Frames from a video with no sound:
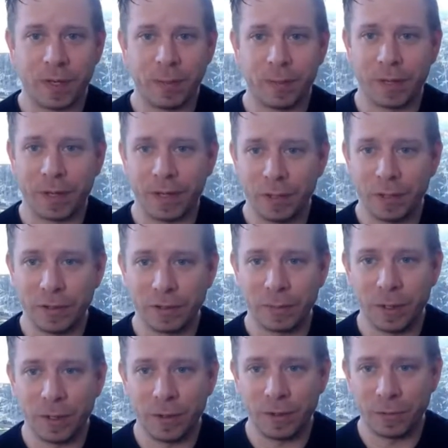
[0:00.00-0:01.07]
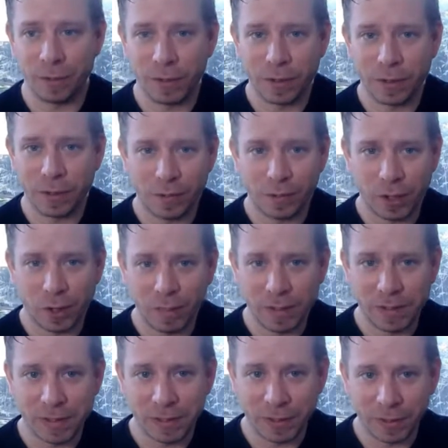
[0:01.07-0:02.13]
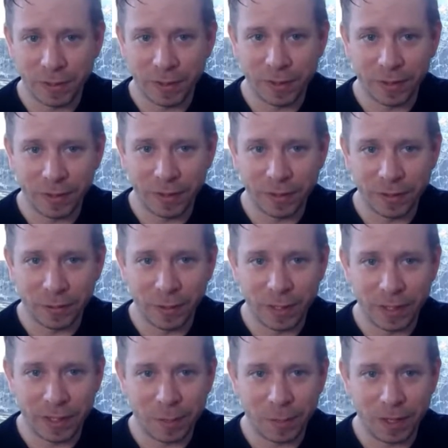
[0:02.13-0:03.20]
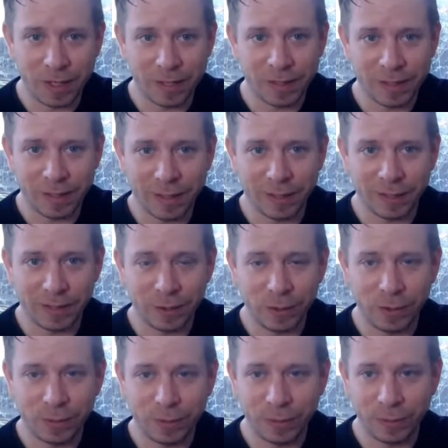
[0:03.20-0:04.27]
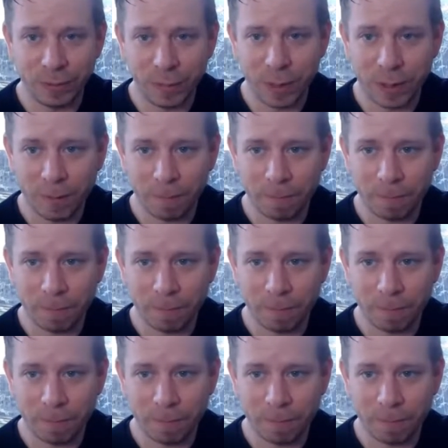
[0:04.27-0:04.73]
Thank you, Simone, for commenting on the weekly pacing. That's useful to me.